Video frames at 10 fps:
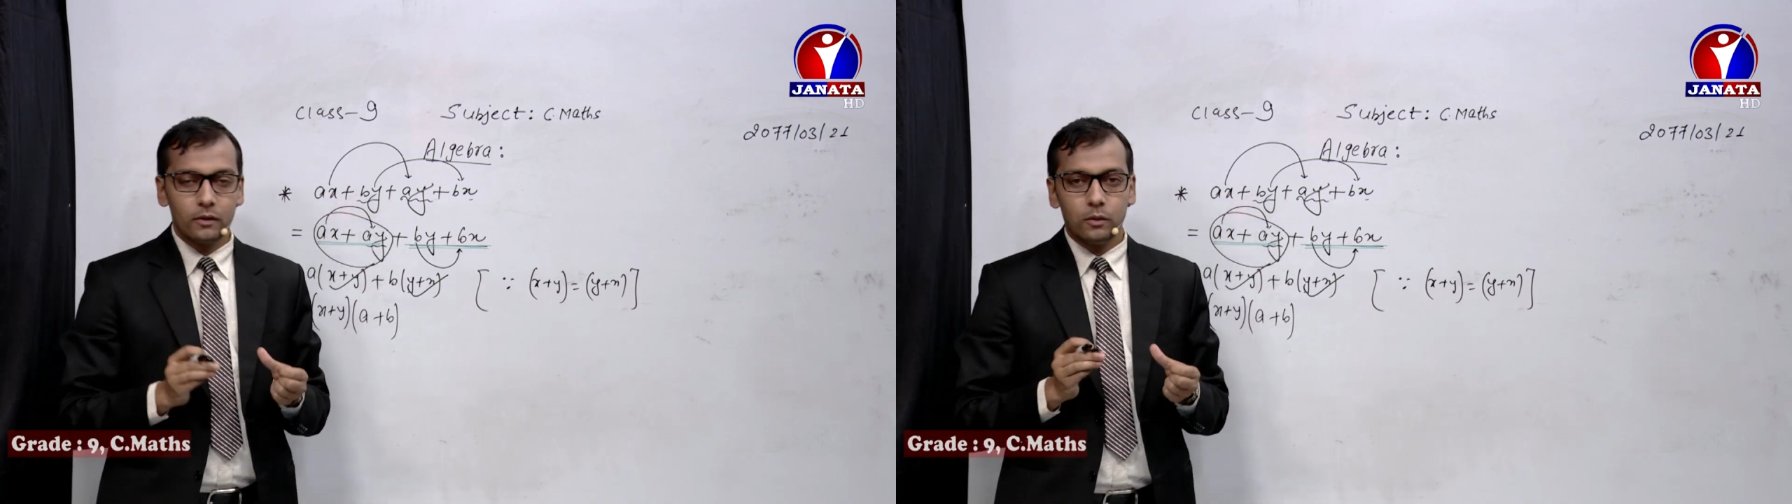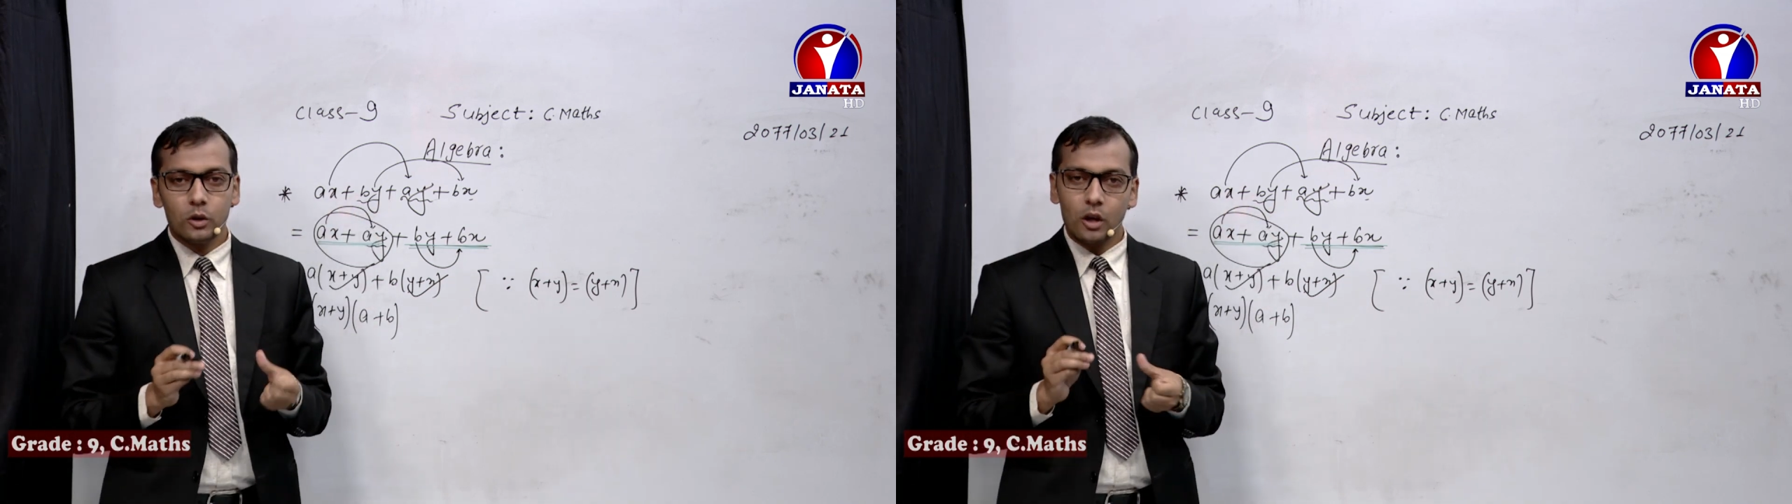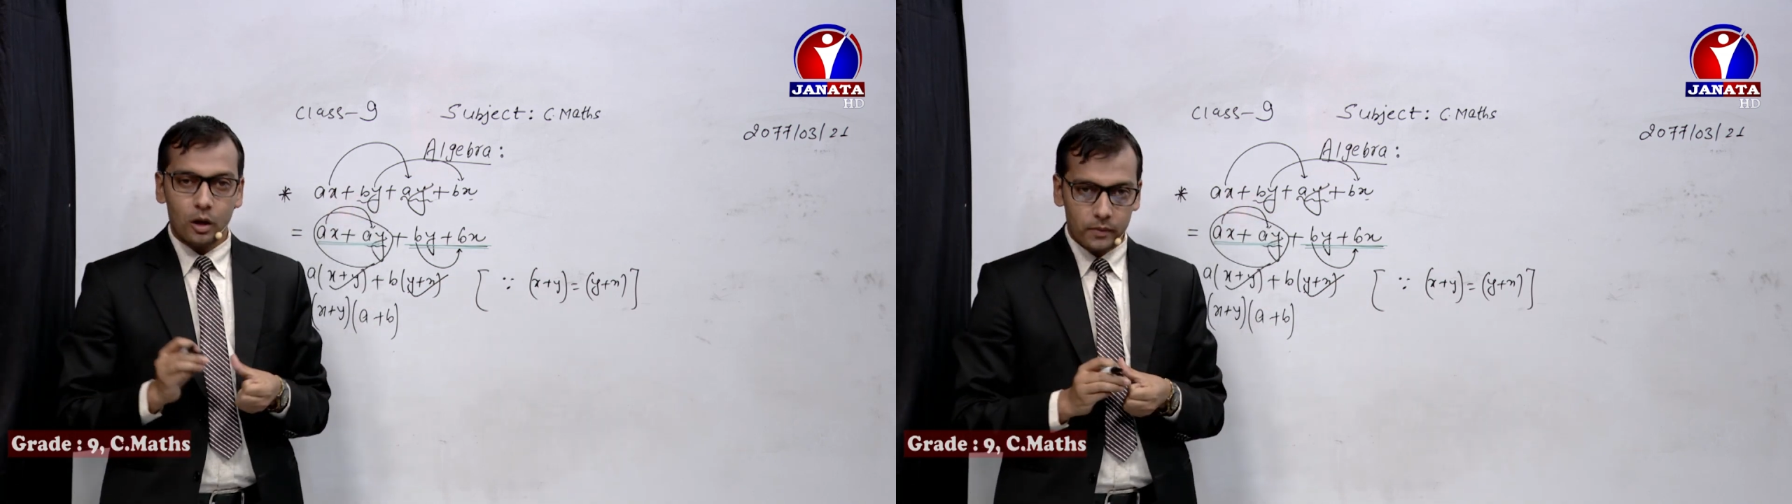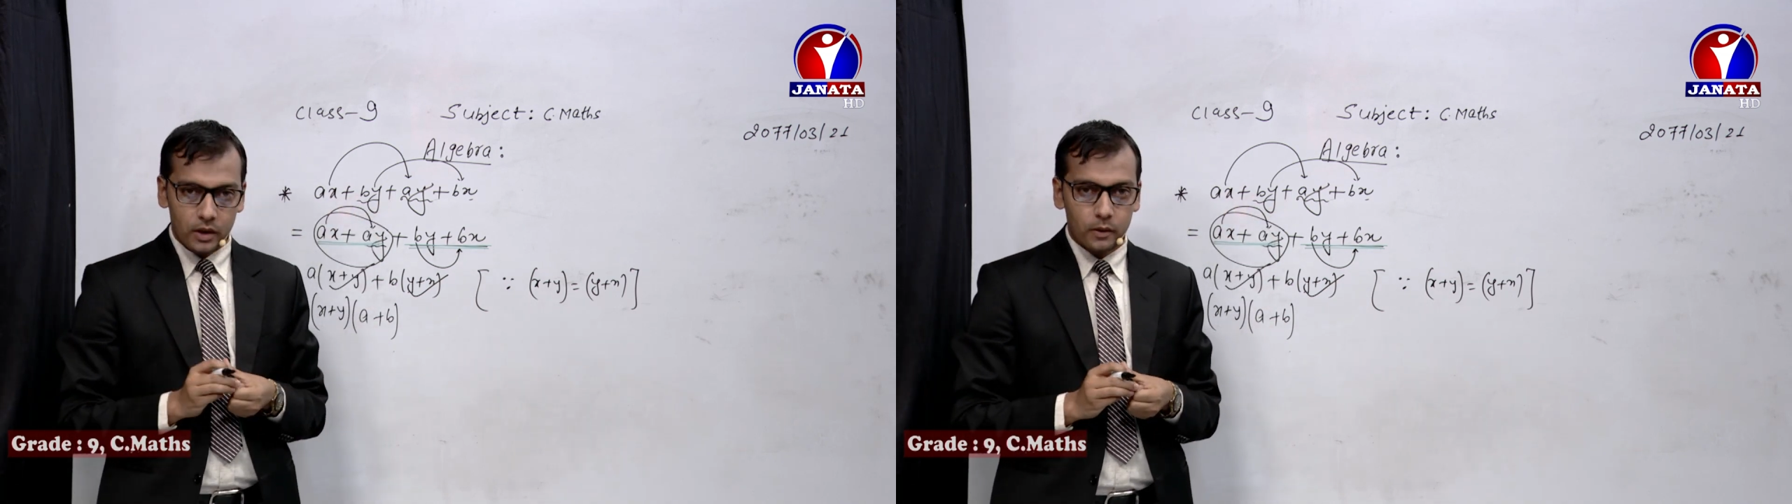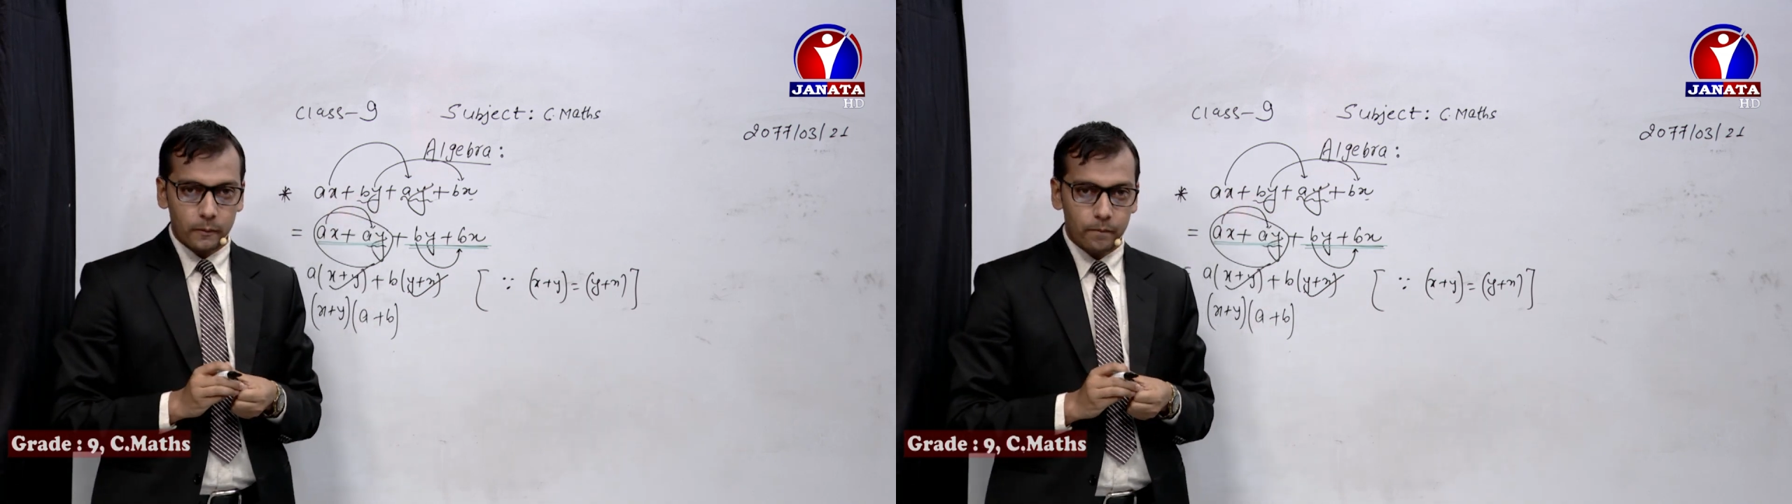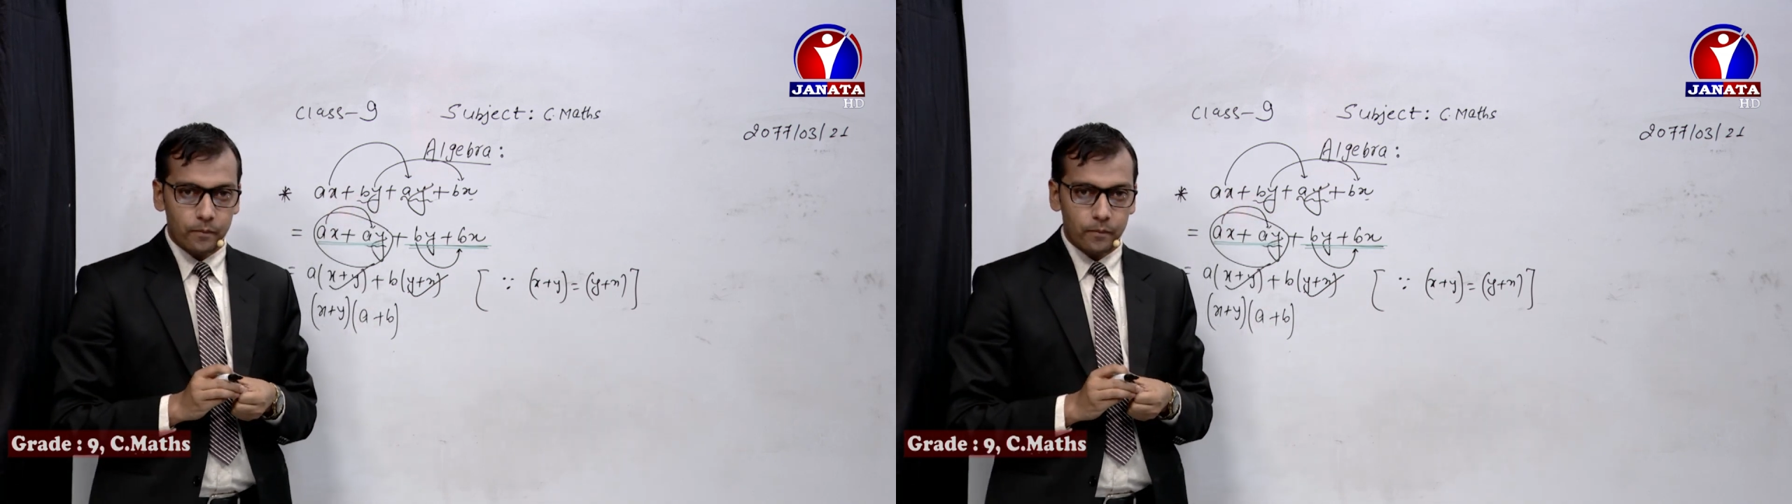4 terms